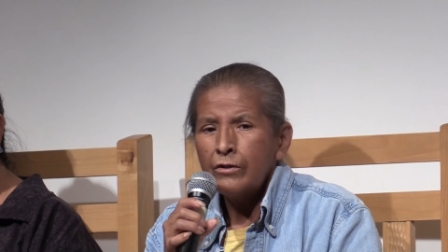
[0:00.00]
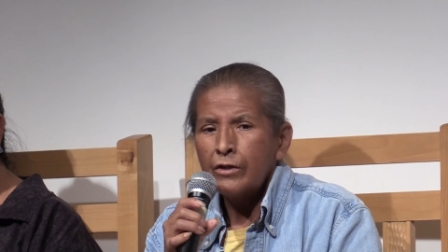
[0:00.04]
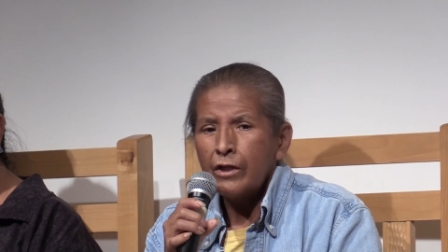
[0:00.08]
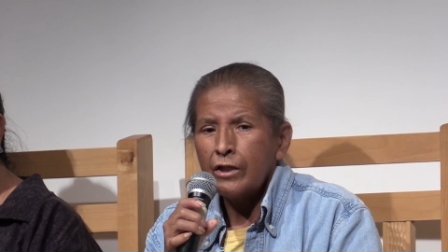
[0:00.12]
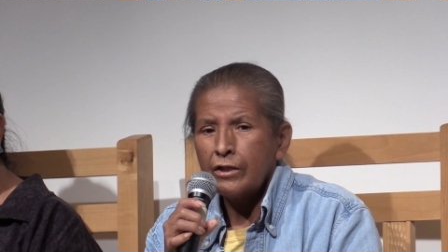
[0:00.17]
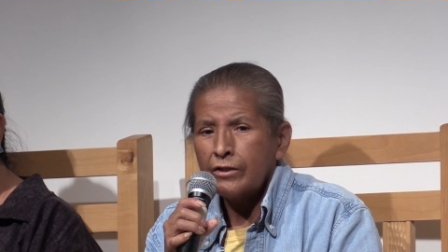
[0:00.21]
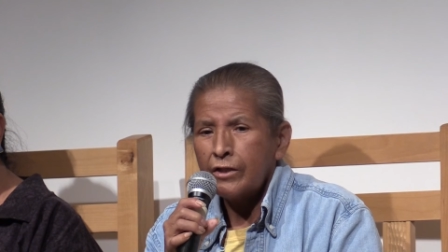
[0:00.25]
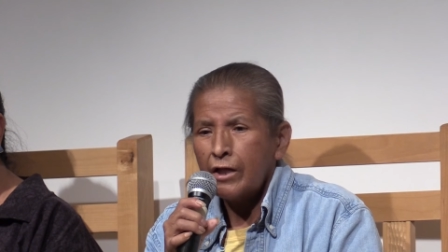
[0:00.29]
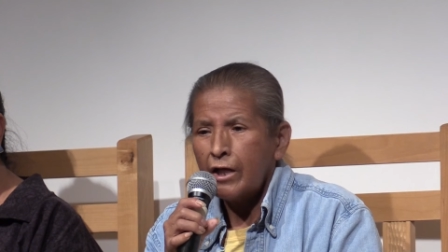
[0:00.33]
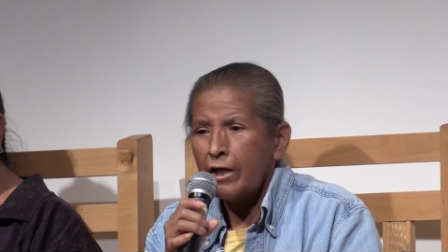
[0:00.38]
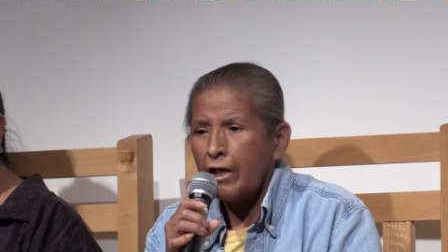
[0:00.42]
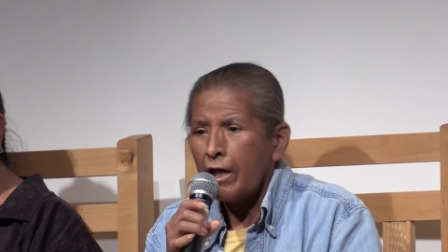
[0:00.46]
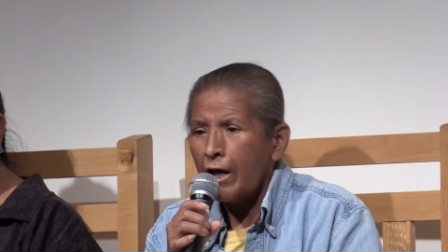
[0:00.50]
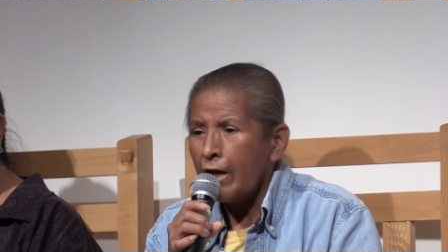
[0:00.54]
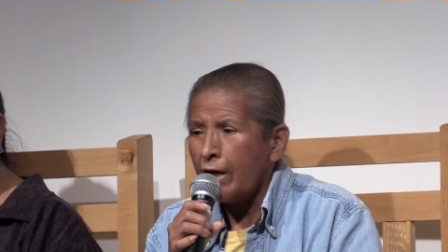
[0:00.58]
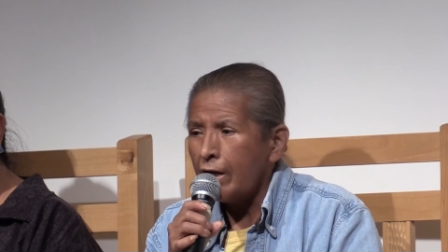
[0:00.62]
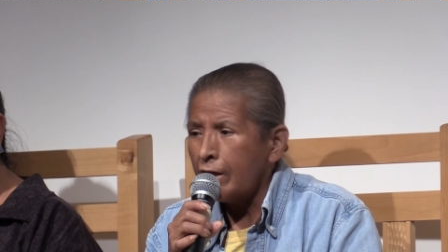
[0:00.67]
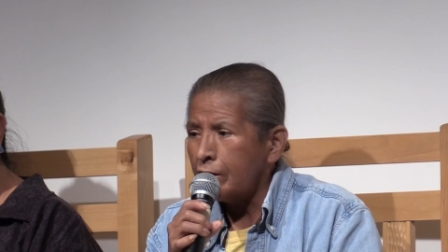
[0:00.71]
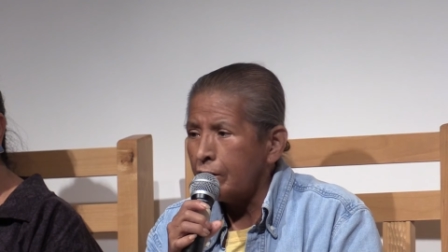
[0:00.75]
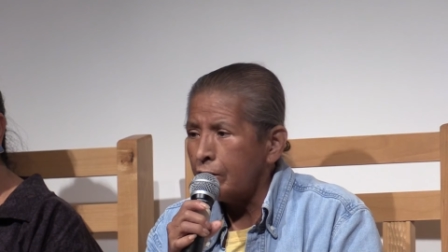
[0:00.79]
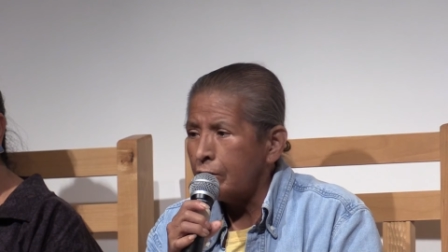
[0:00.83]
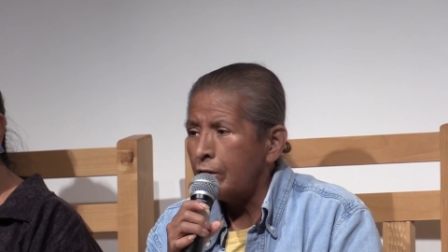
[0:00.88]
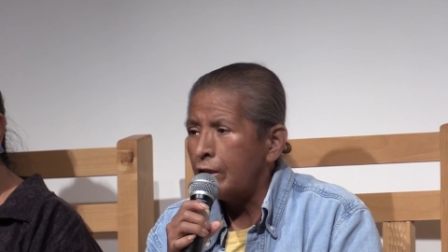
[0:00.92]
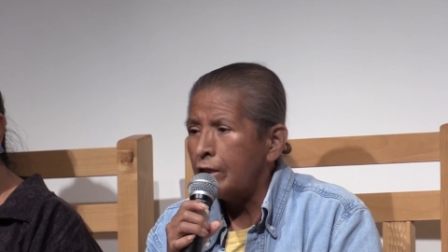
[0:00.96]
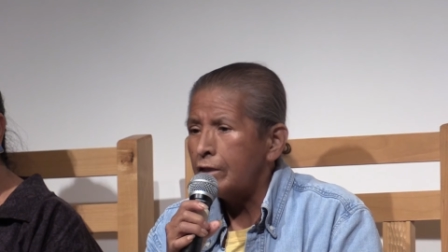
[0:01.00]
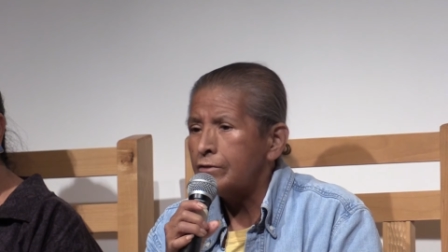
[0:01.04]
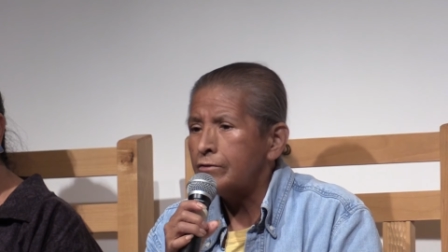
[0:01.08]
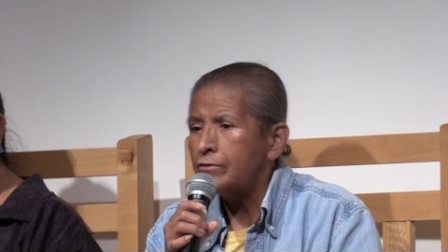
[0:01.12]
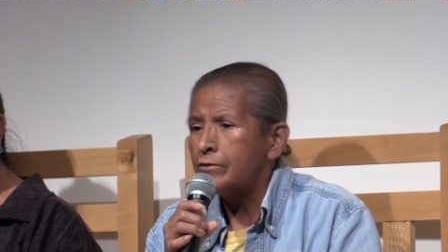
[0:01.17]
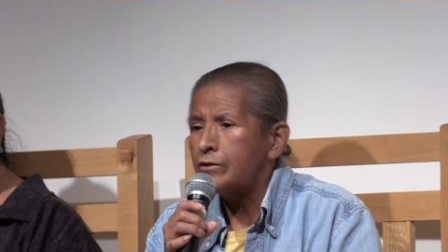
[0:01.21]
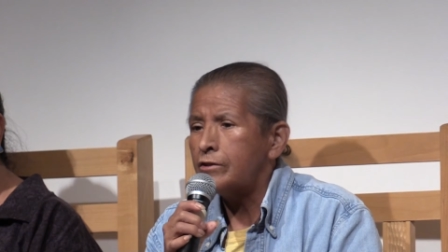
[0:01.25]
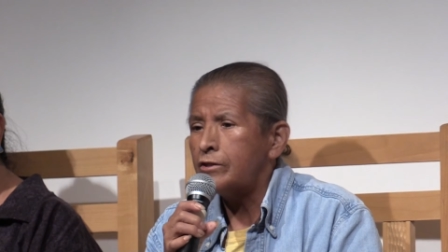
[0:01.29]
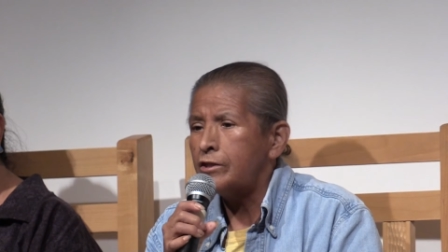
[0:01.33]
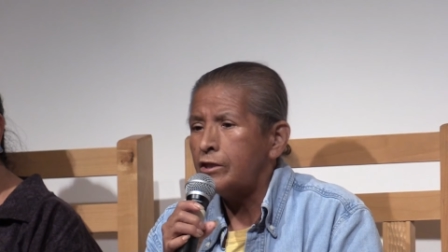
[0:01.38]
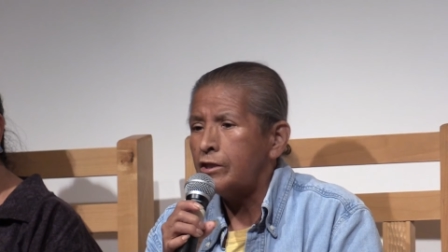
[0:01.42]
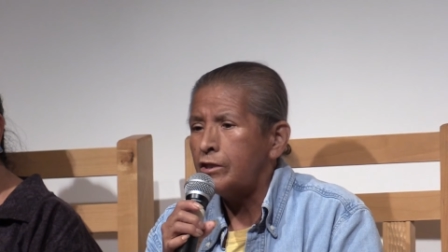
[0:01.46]
that they had her
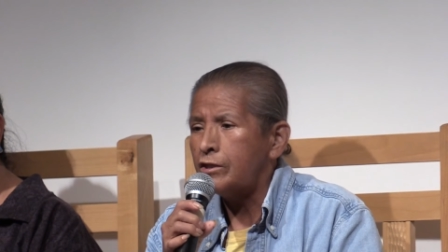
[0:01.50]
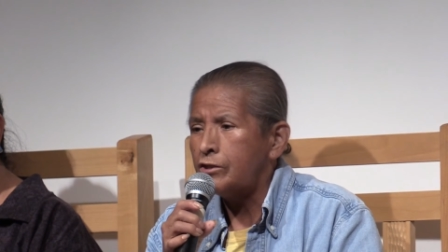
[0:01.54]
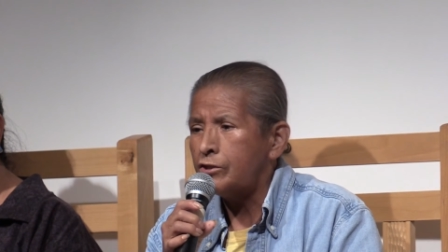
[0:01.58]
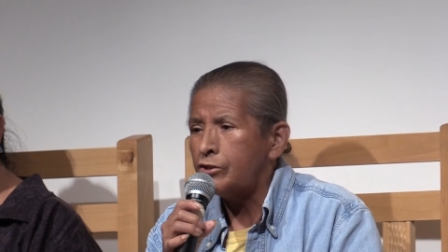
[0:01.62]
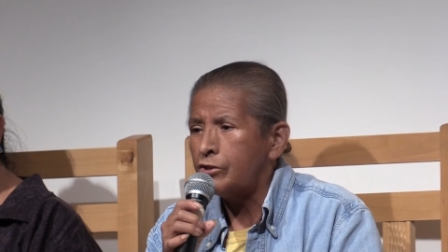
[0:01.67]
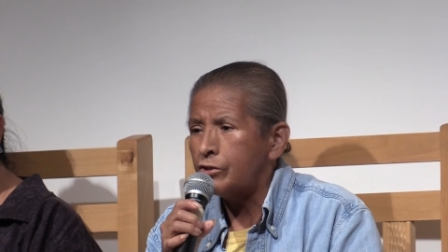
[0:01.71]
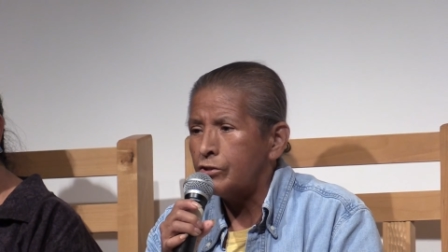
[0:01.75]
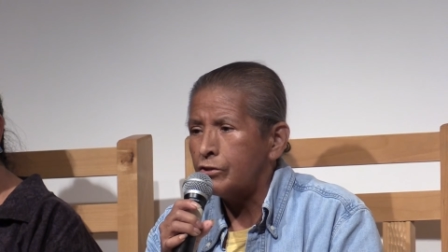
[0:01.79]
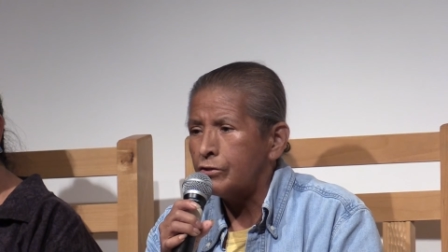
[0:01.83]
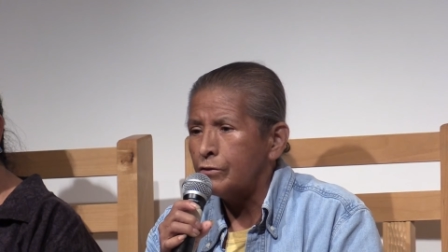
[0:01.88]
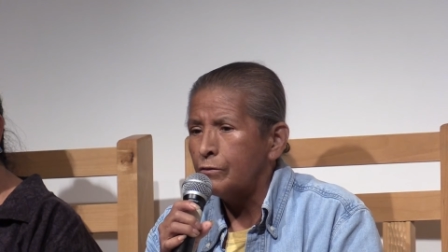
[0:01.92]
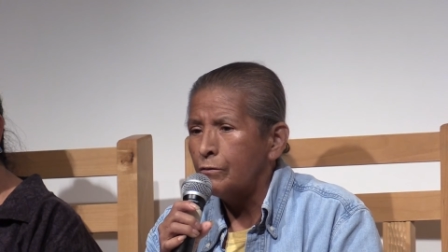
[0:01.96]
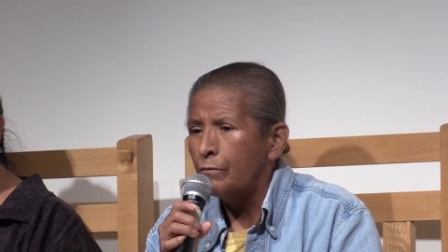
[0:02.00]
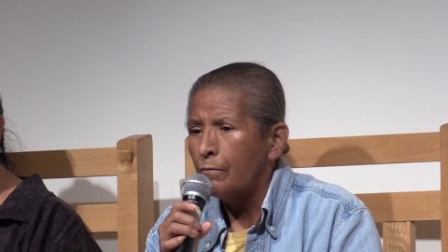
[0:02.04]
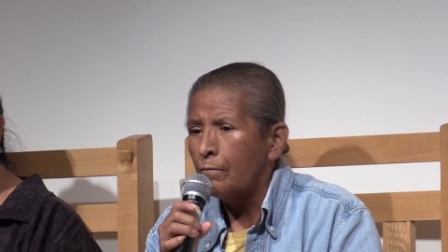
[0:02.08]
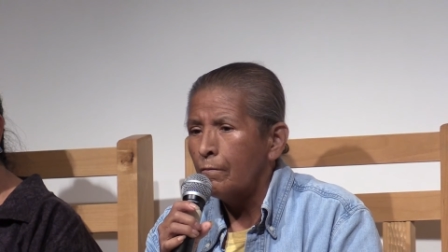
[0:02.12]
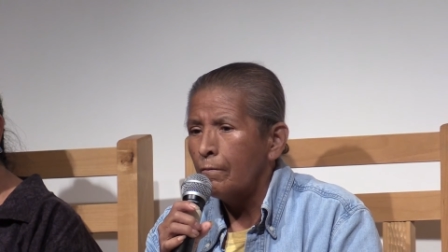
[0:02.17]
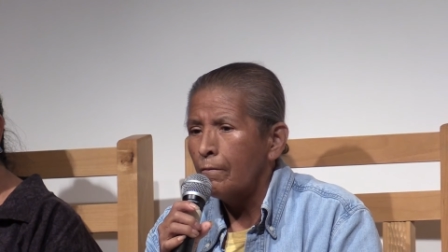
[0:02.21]
as a teacher.